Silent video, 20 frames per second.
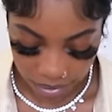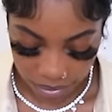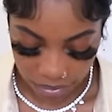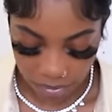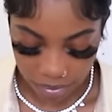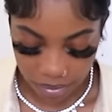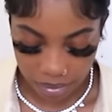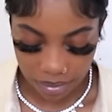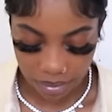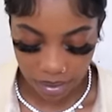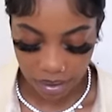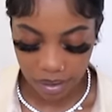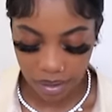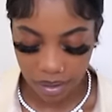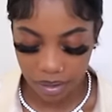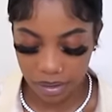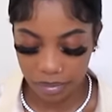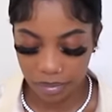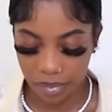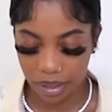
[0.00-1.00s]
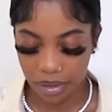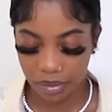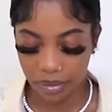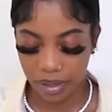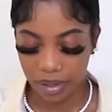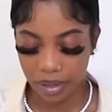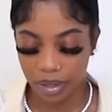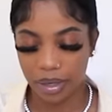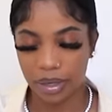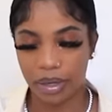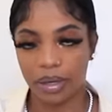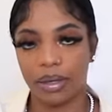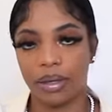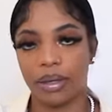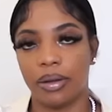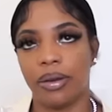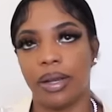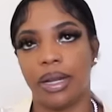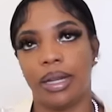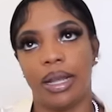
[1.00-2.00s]
just want to say like my granddaddy,
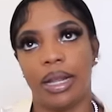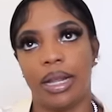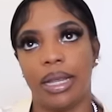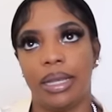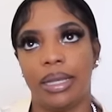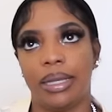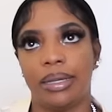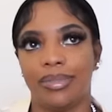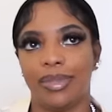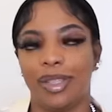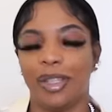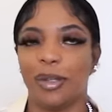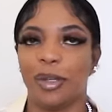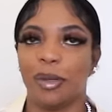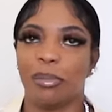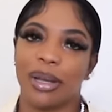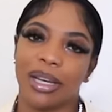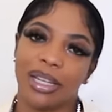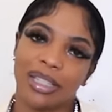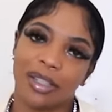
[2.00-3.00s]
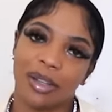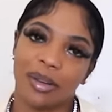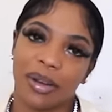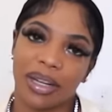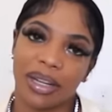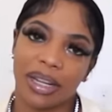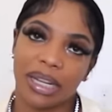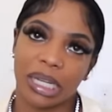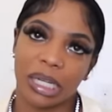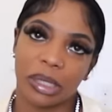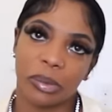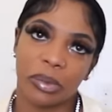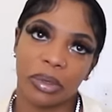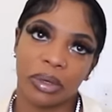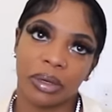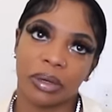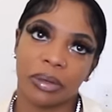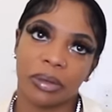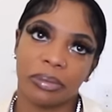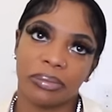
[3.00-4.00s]
granddaddy, you're the best granddaddy in the
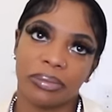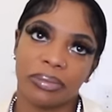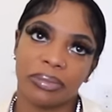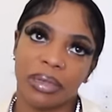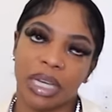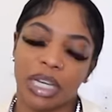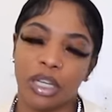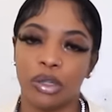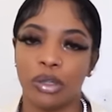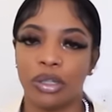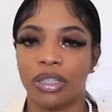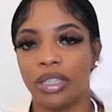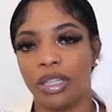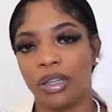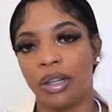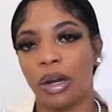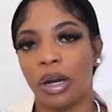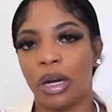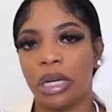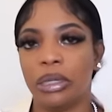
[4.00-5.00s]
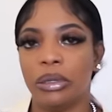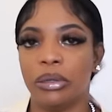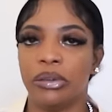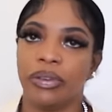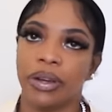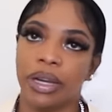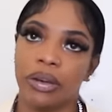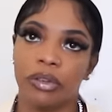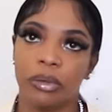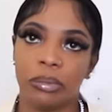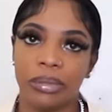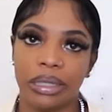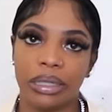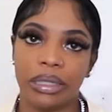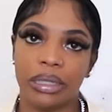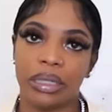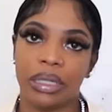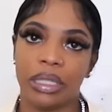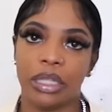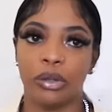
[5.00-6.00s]
world and you still are and you'll forever be.
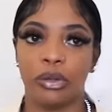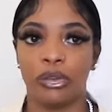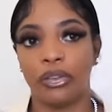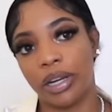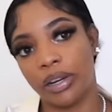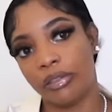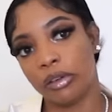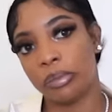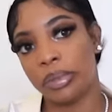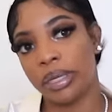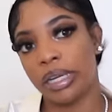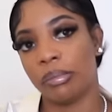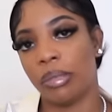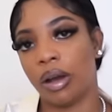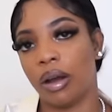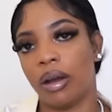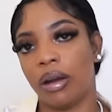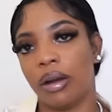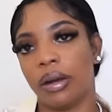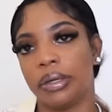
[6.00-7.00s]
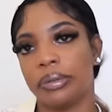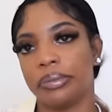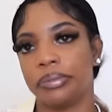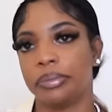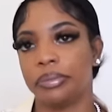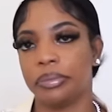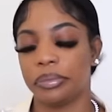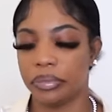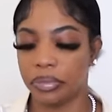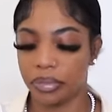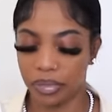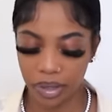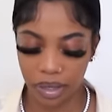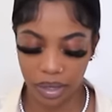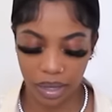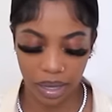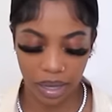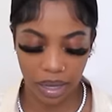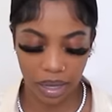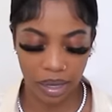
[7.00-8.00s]
And you'll forever be in my heart
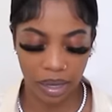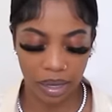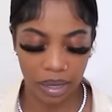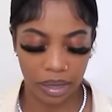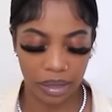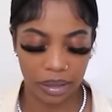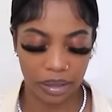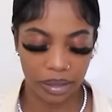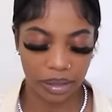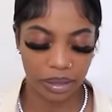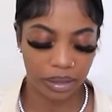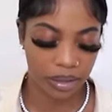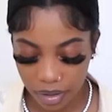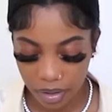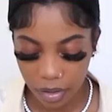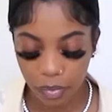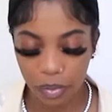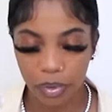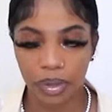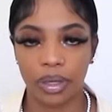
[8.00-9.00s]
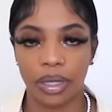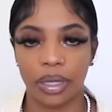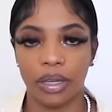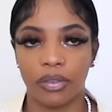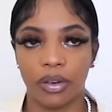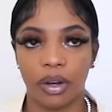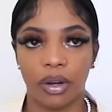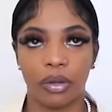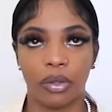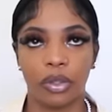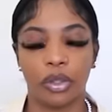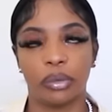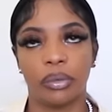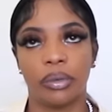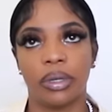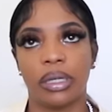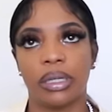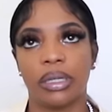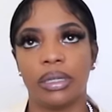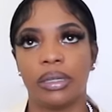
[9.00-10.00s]
and you will live on
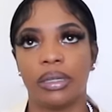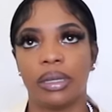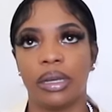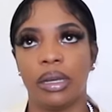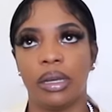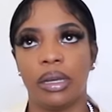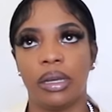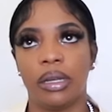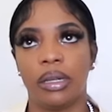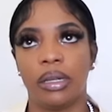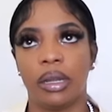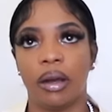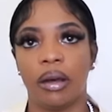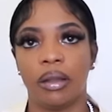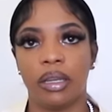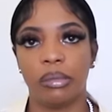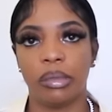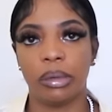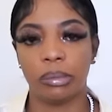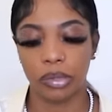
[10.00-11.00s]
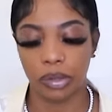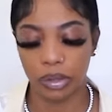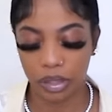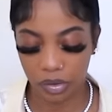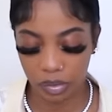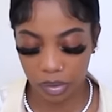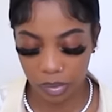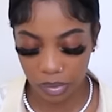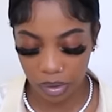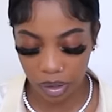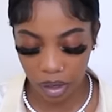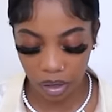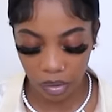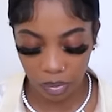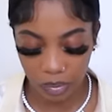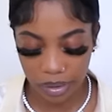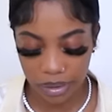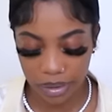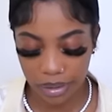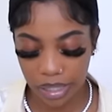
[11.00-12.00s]
through us and all the memories we
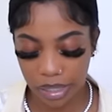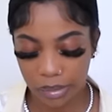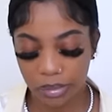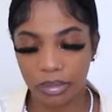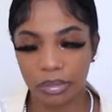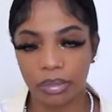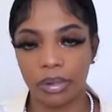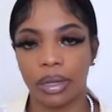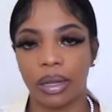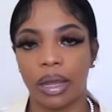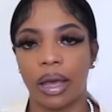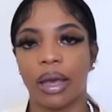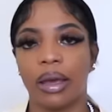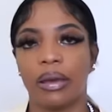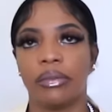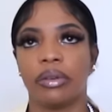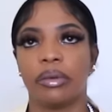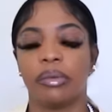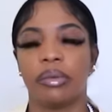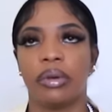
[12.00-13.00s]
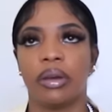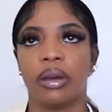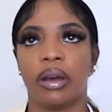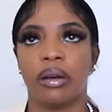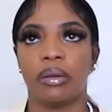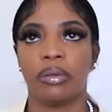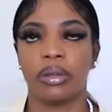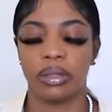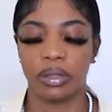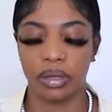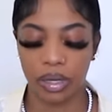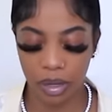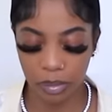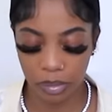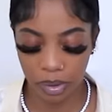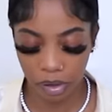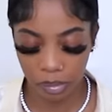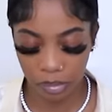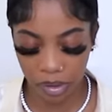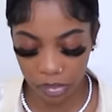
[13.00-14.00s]
always keep them alive. will always keep
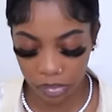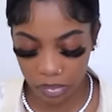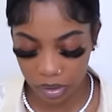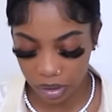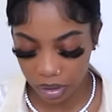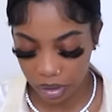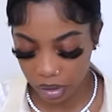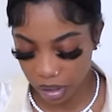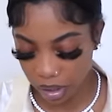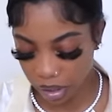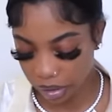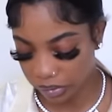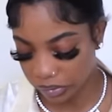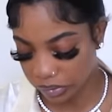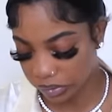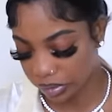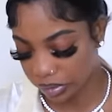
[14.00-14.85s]
your memory alive.